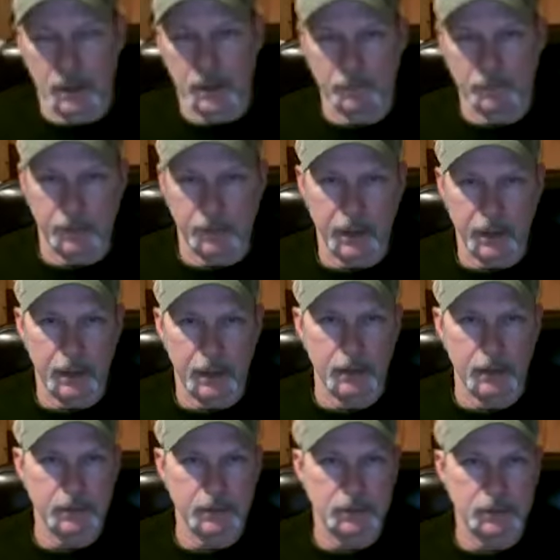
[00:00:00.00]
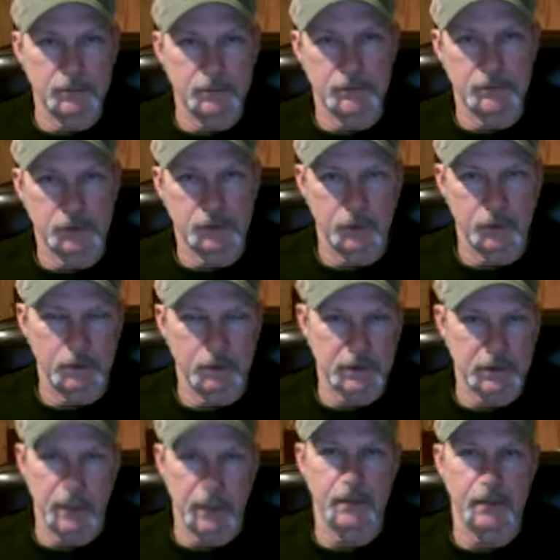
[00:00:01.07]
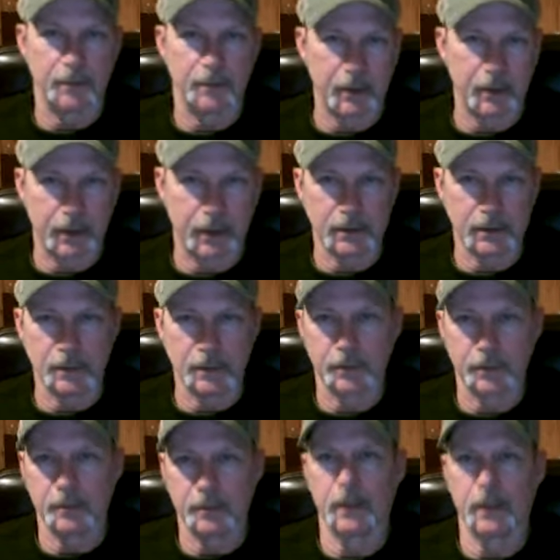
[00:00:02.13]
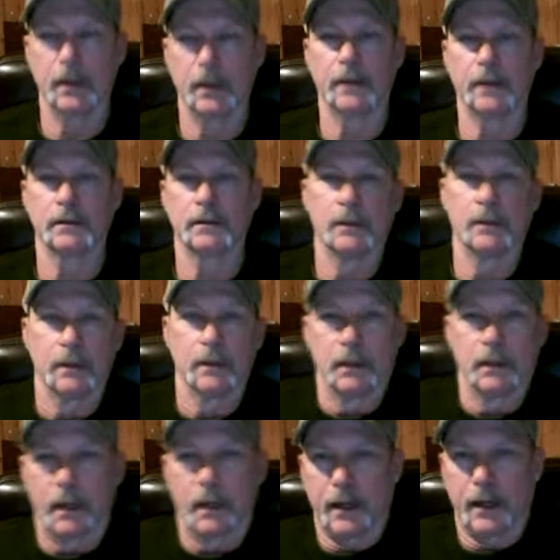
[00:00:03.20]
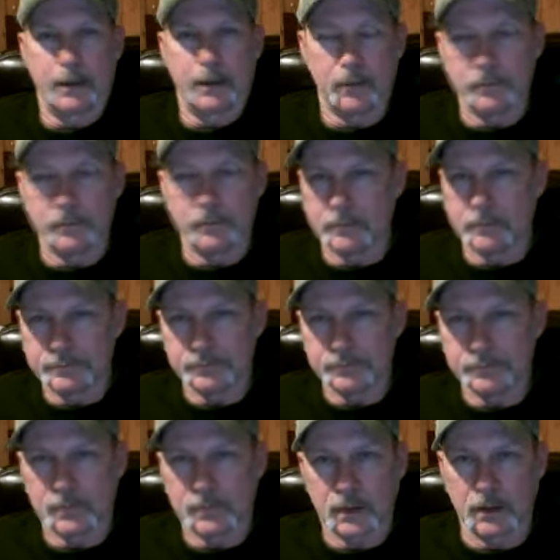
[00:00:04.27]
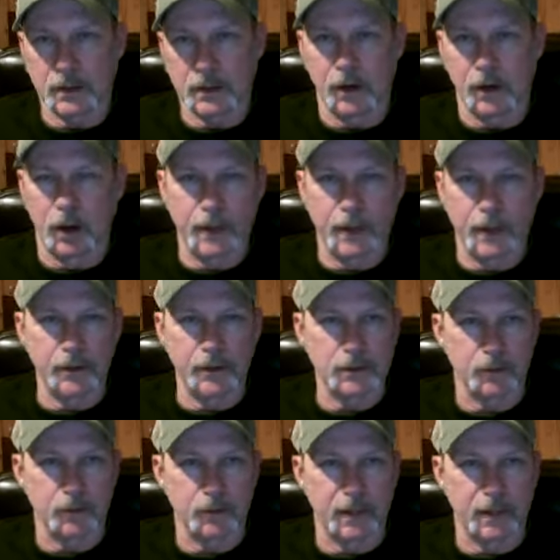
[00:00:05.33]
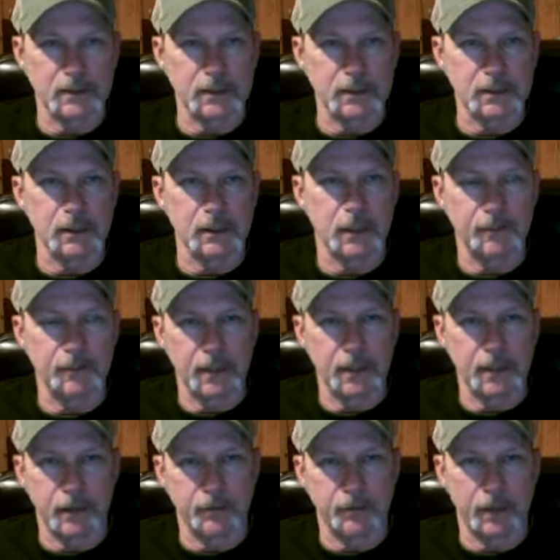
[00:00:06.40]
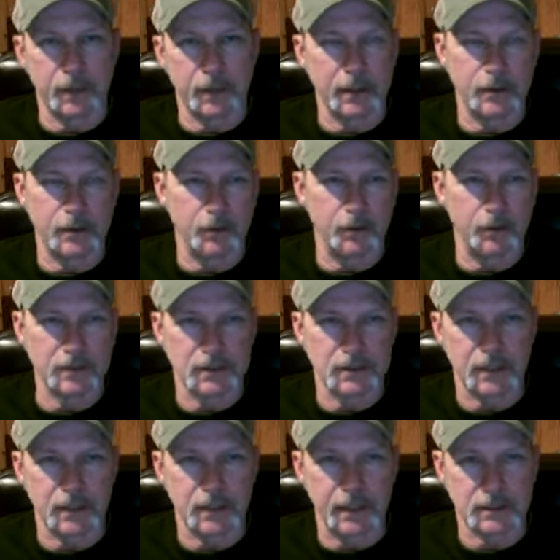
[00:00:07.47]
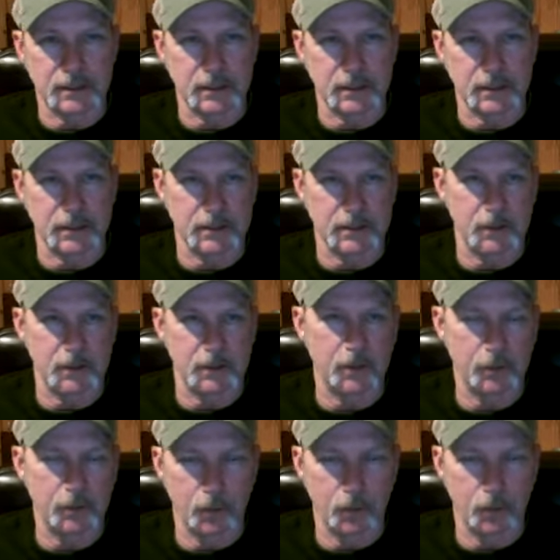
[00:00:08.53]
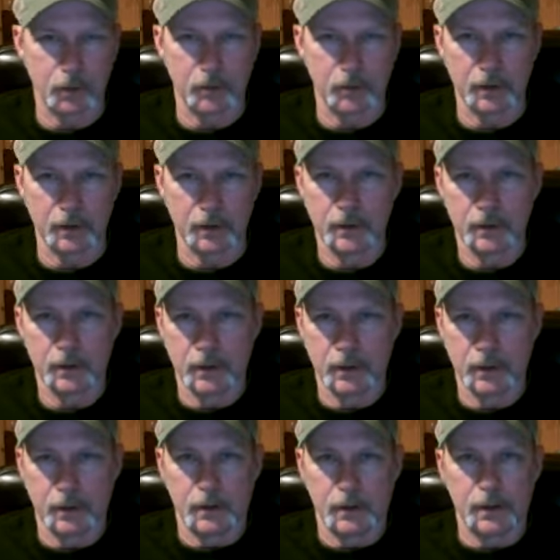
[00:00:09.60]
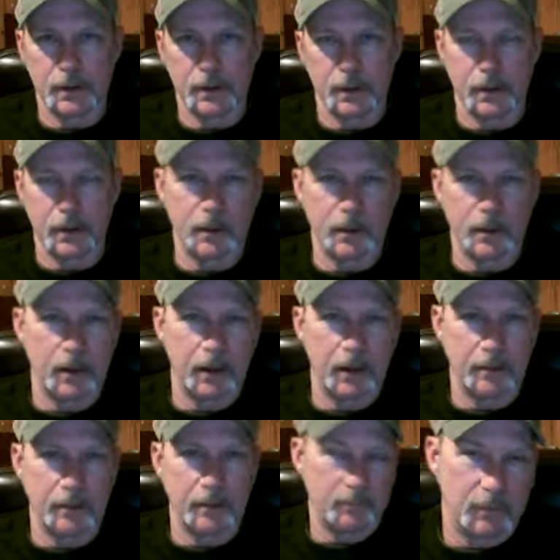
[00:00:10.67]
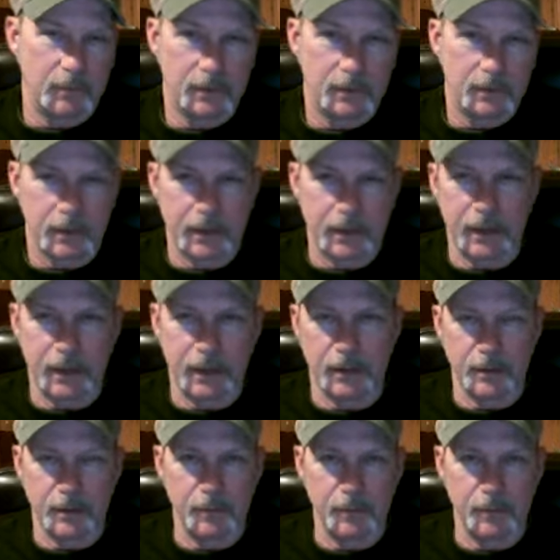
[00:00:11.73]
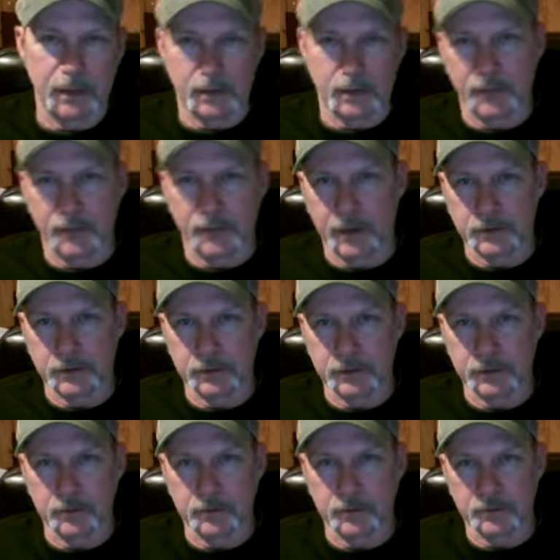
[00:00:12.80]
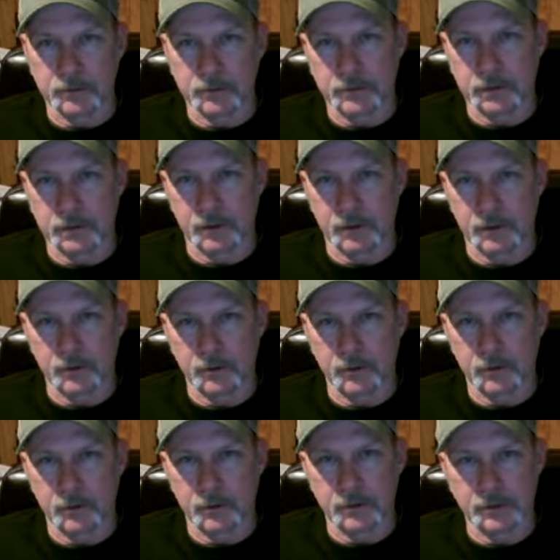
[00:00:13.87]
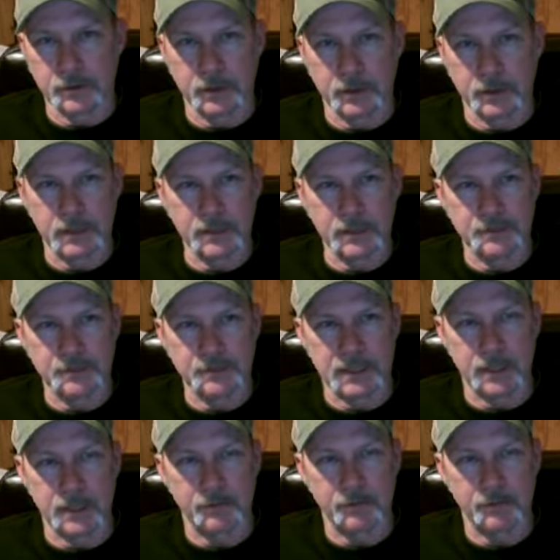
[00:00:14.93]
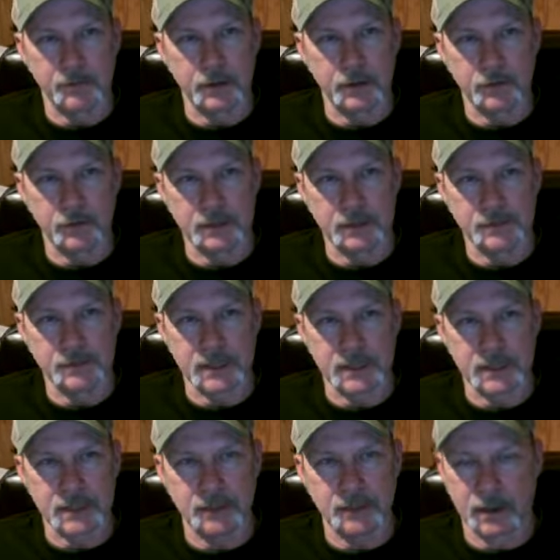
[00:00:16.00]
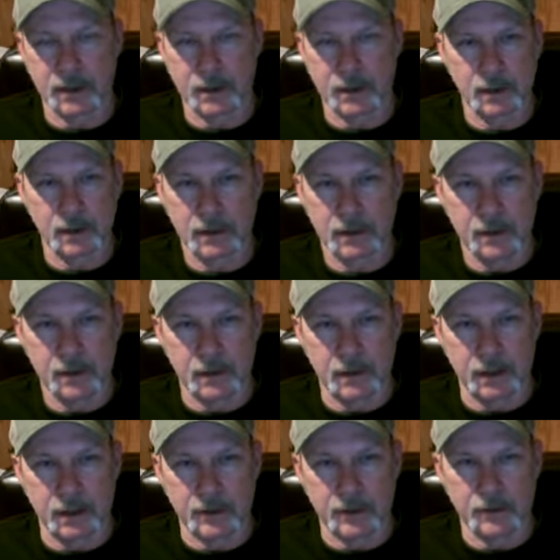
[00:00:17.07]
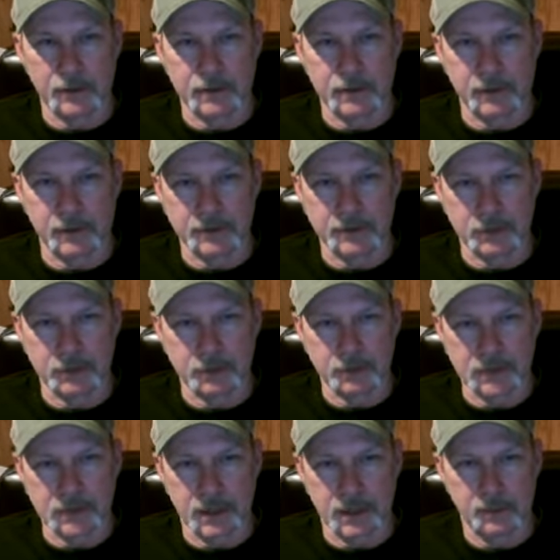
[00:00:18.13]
I had a say in the matter, I'd keep him. I don't, all I know is what I see. I mean, I didn't know what his stats necessarily were, but and again, it might come down to, do they keep Sam? If they don't keep Sam, he had a lot of good chemistry with Sam.